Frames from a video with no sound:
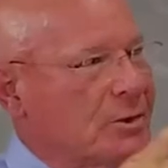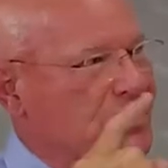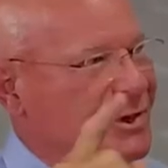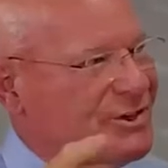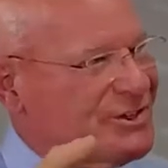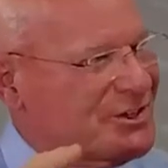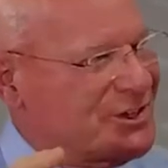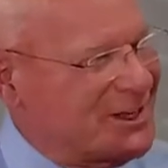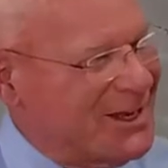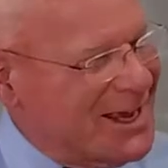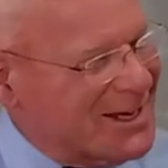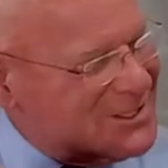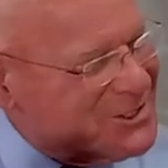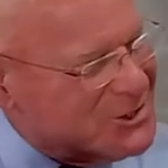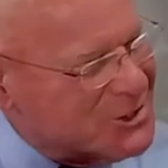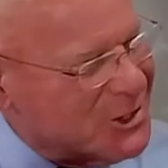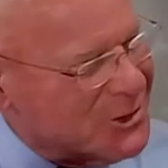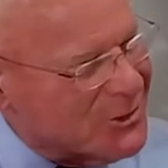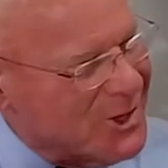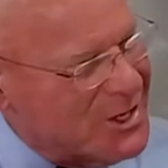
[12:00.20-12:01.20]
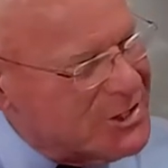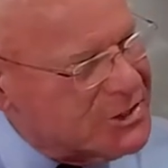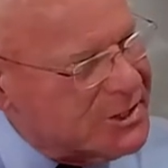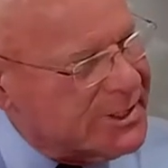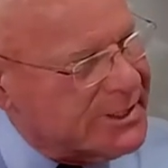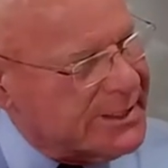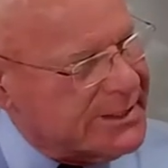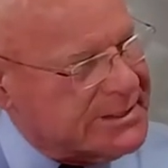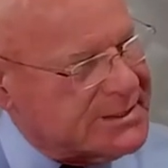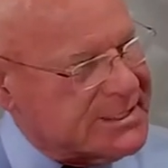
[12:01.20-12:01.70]
which the next generation
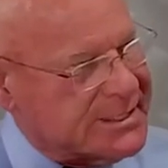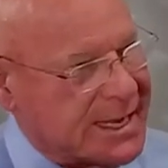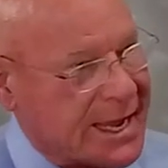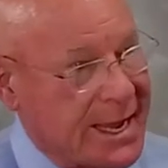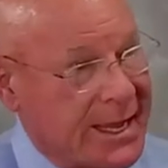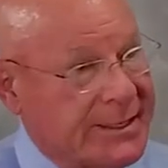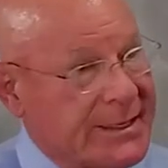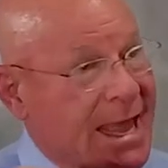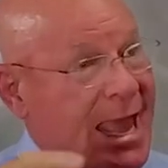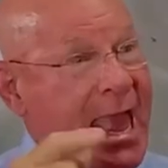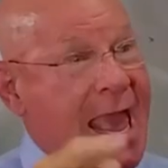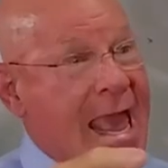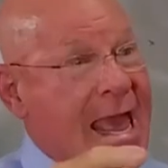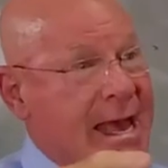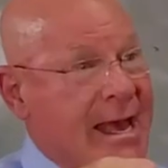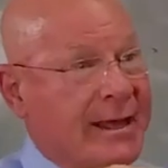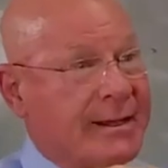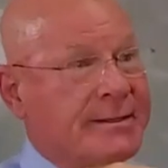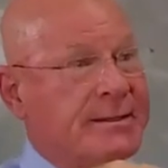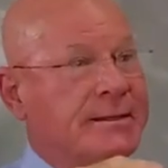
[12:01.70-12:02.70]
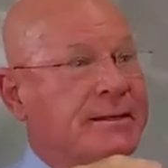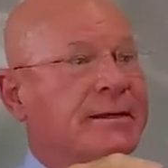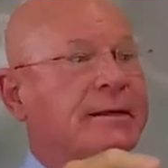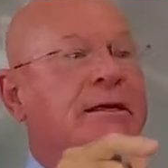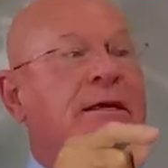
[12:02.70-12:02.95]
can stand, and